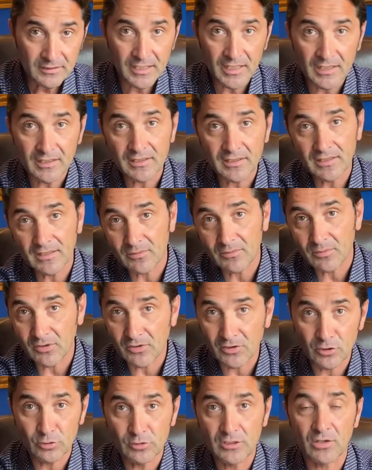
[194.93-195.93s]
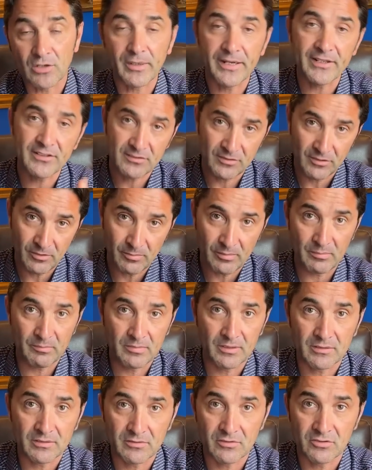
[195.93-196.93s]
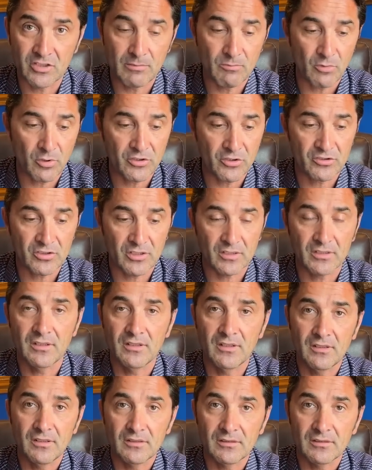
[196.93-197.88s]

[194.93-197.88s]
Get here, I'm going to do the rest. You remember Jim Morrison,